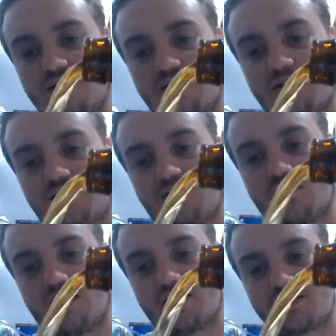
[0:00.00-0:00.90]

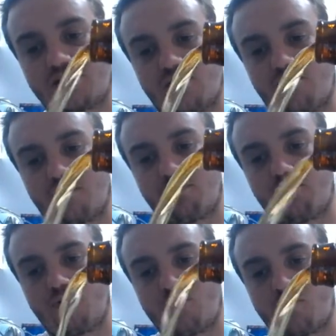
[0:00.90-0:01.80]
Alright, so we're
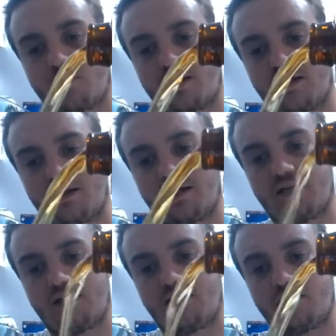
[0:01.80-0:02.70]
pouring it
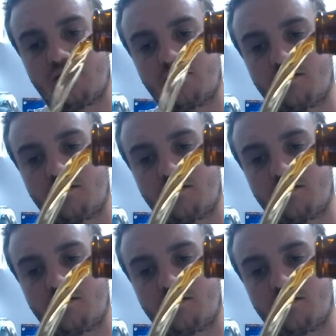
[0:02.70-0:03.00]
in